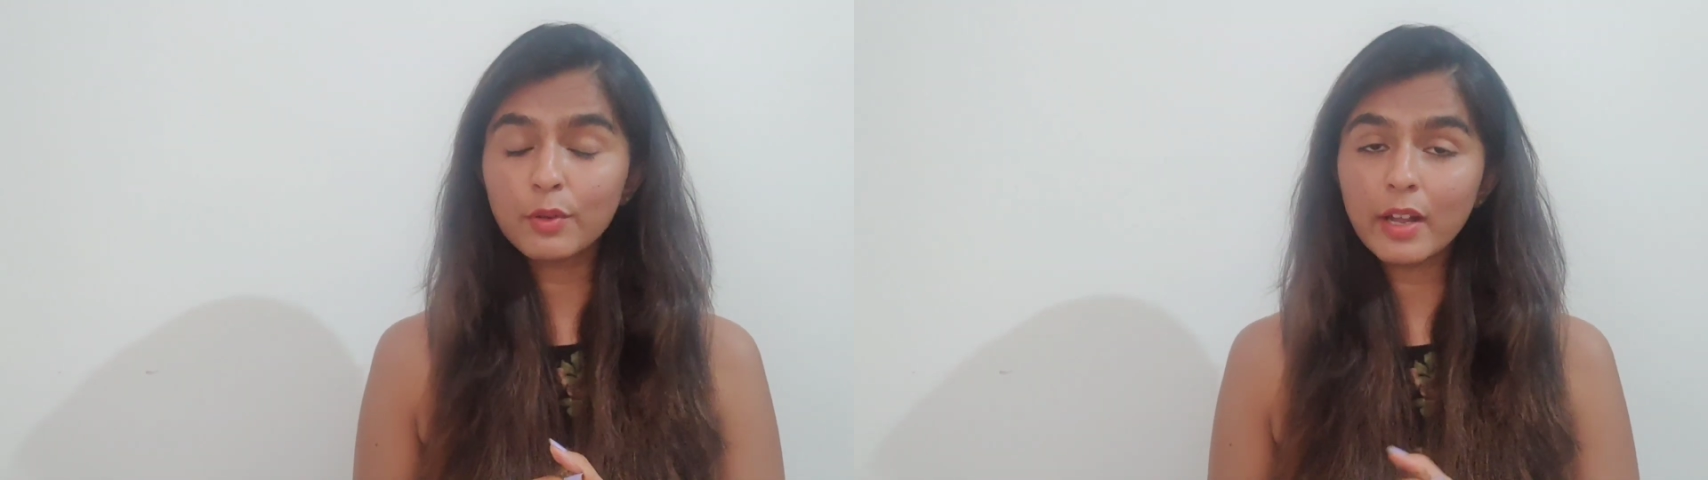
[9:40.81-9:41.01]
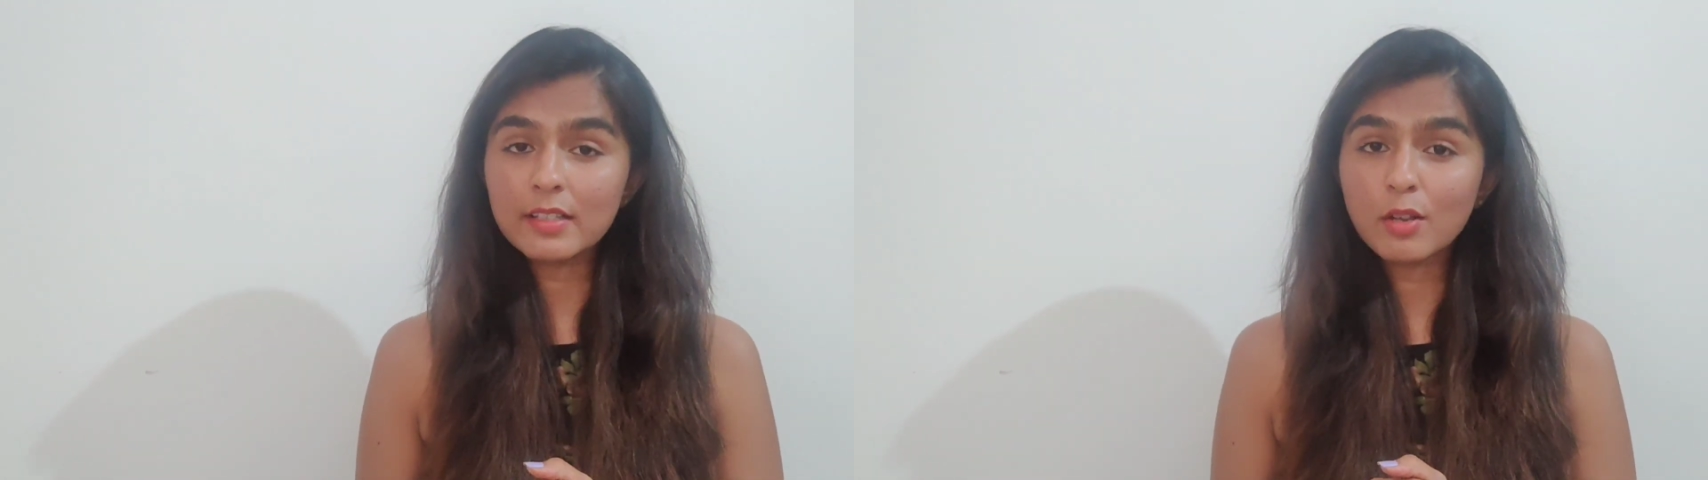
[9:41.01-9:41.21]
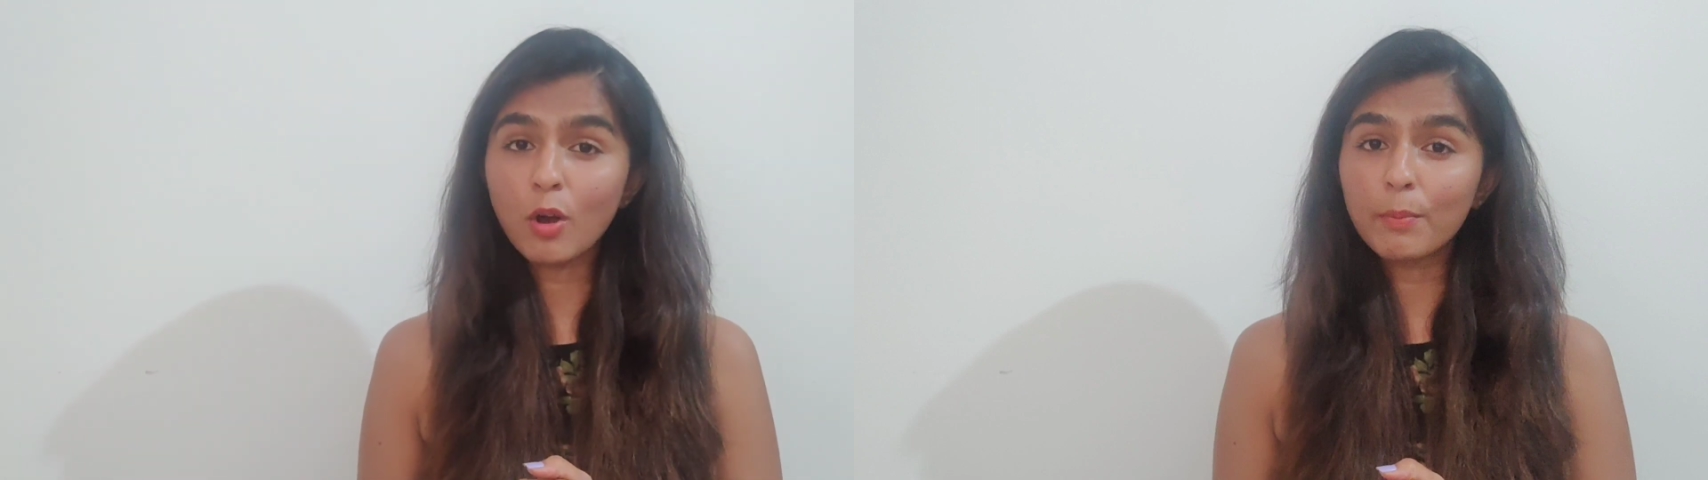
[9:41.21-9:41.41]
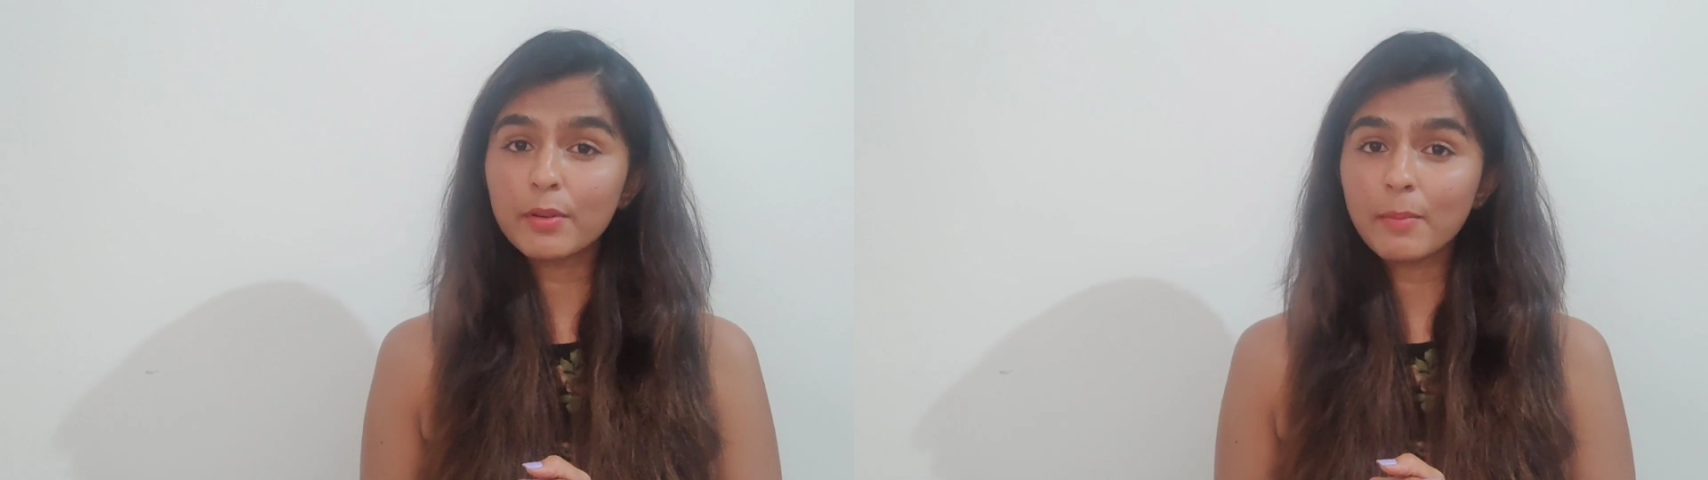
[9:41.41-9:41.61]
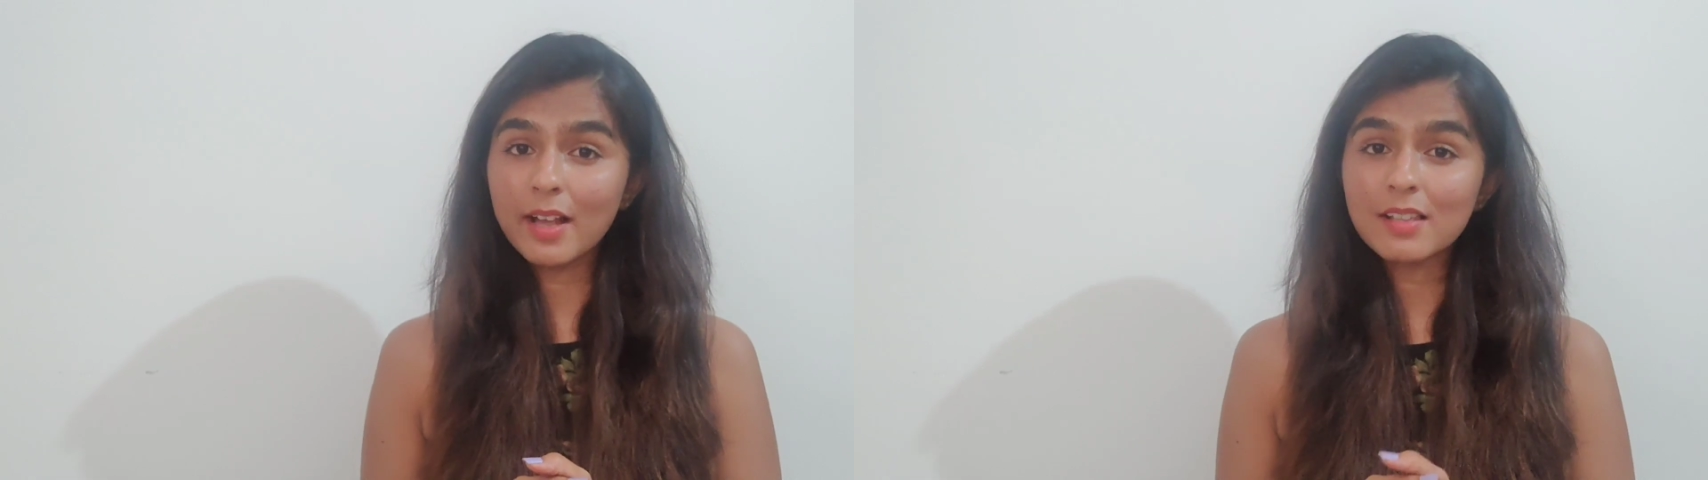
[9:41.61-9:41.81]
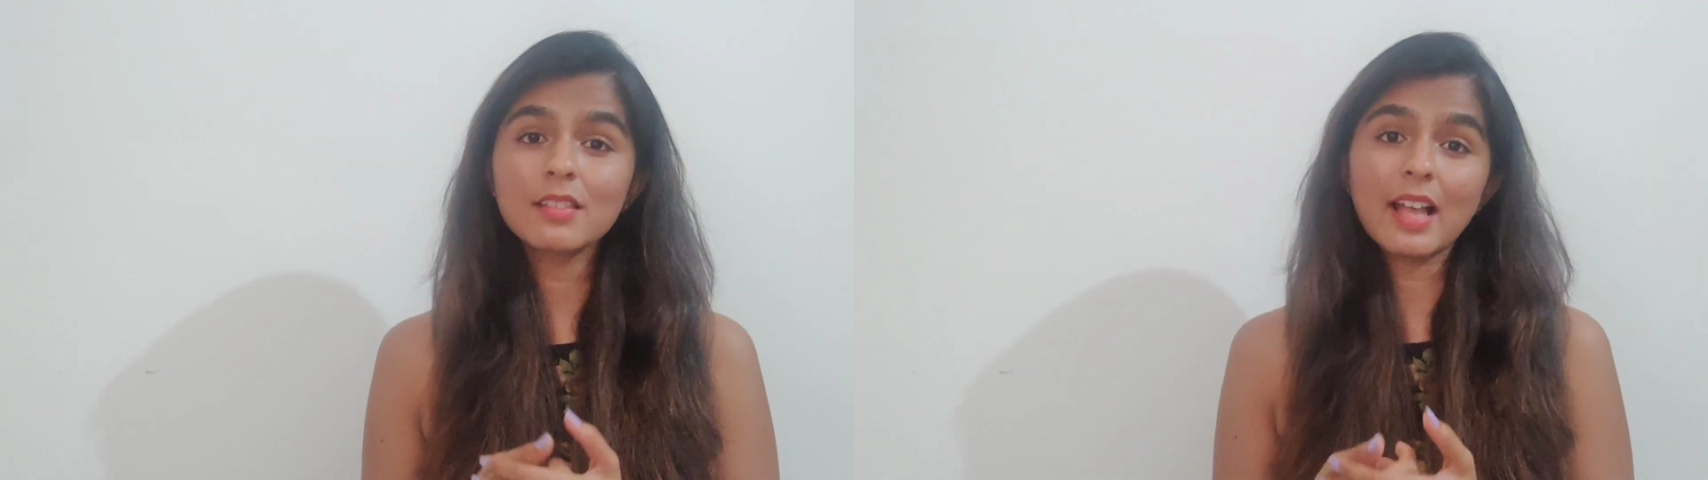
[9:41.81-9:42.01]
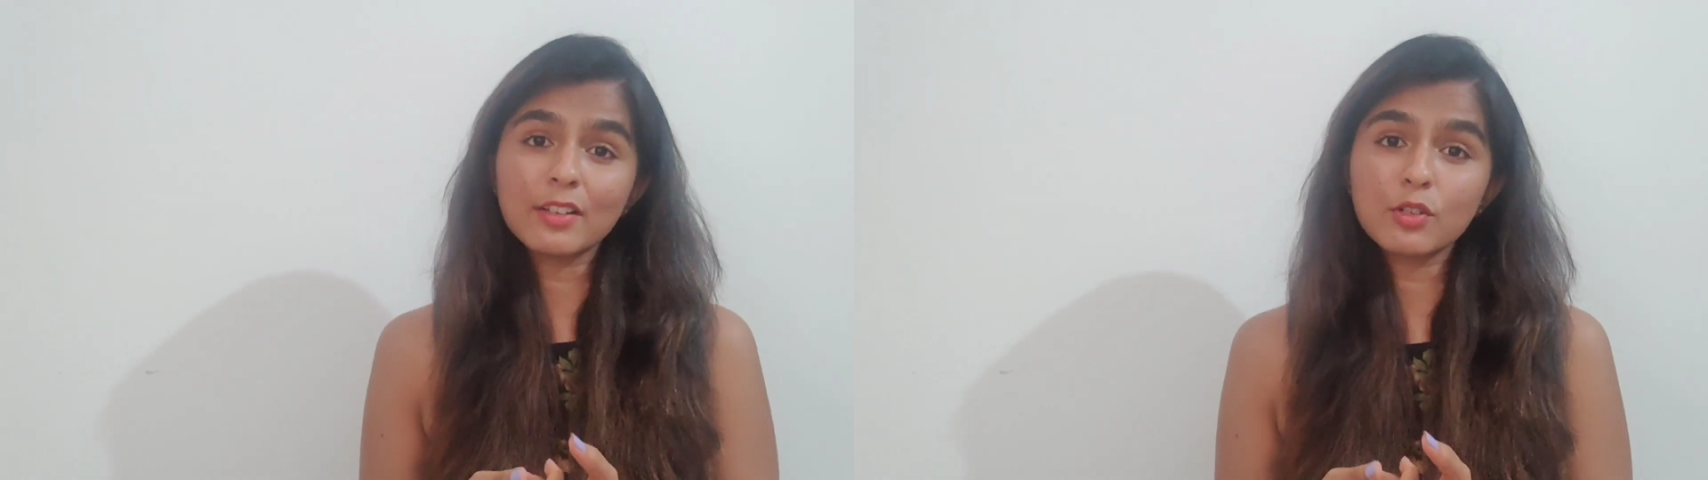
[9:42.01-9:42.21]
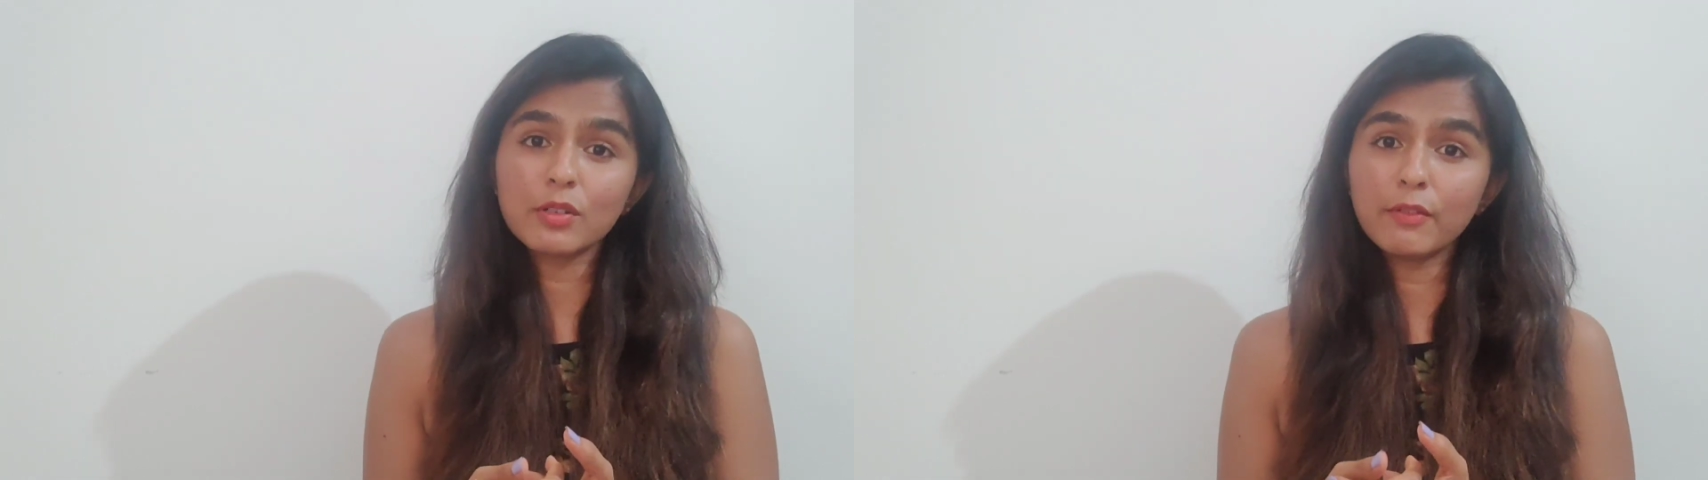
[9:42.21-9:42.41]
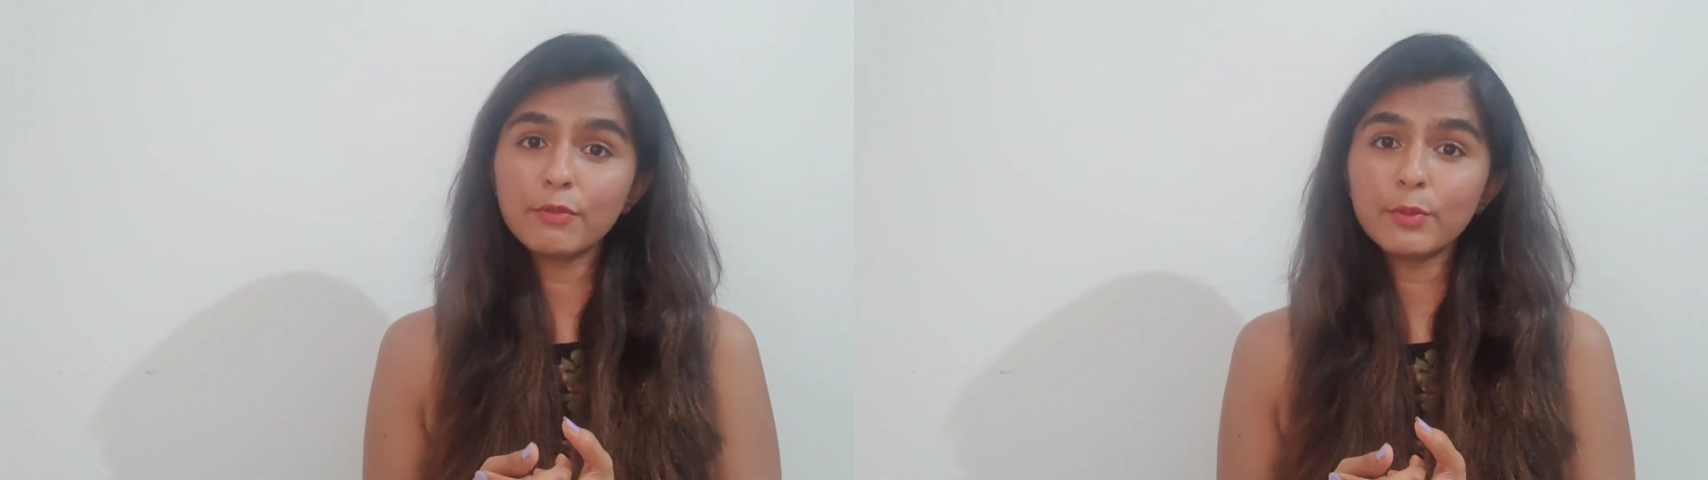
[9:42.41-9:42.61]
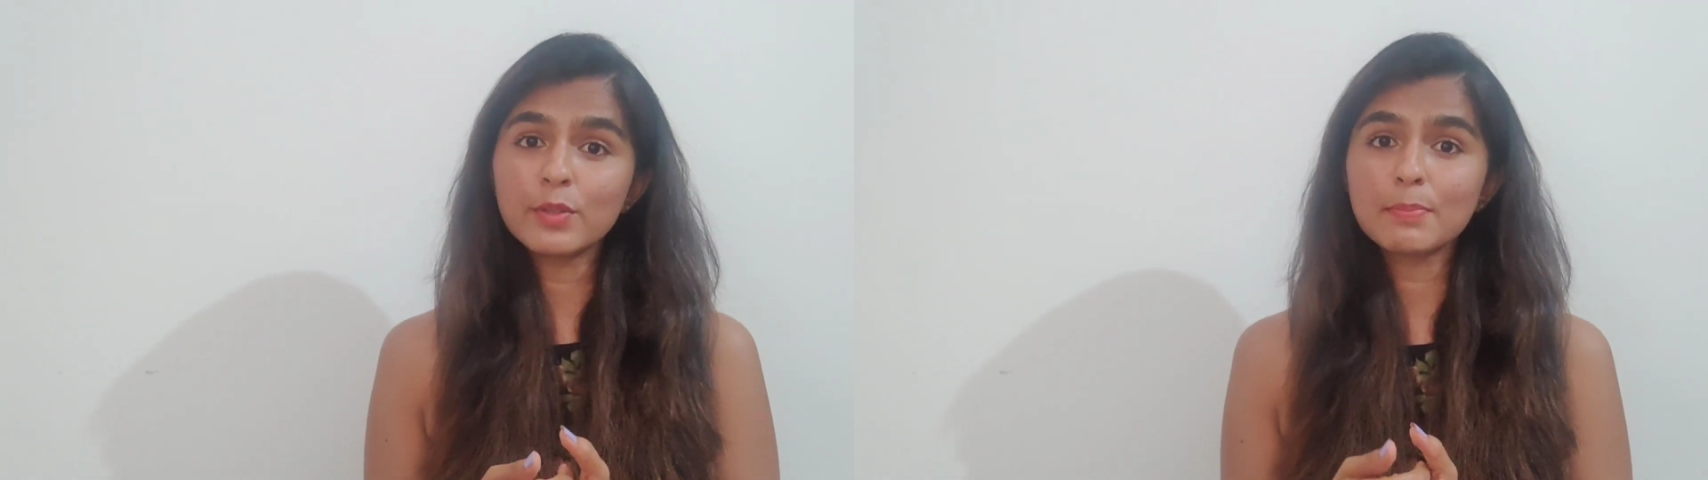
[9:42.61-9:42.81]
gets compromised is actually
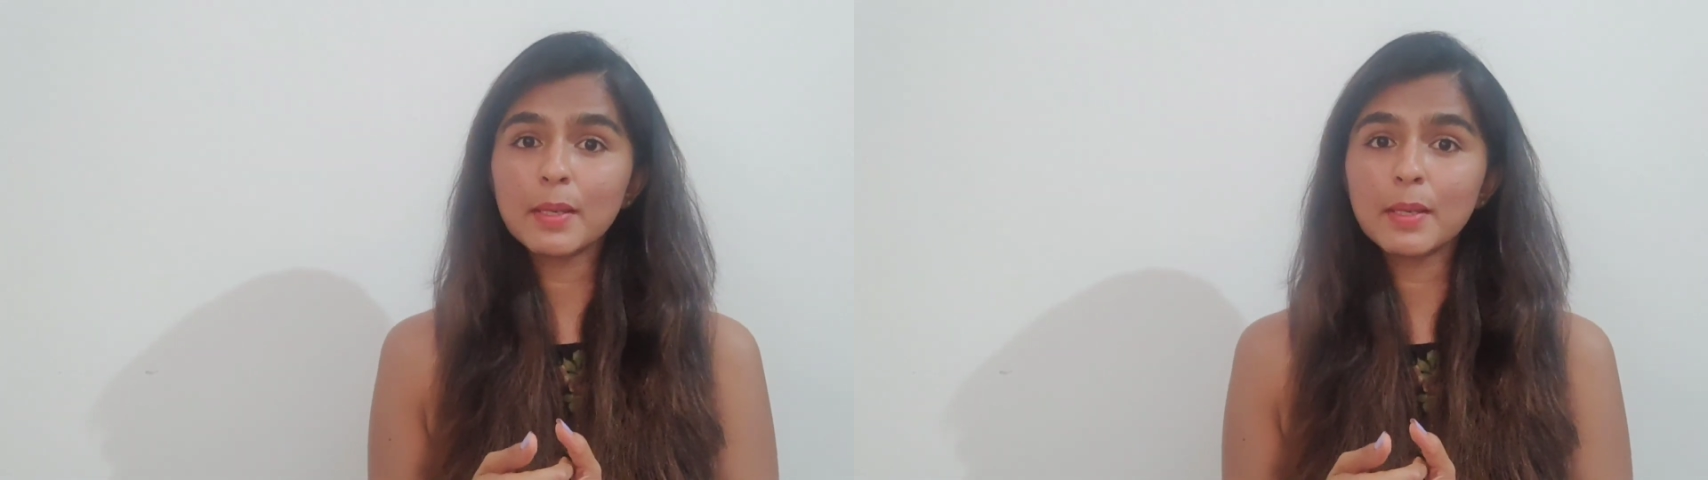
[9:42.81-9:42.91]
fruits.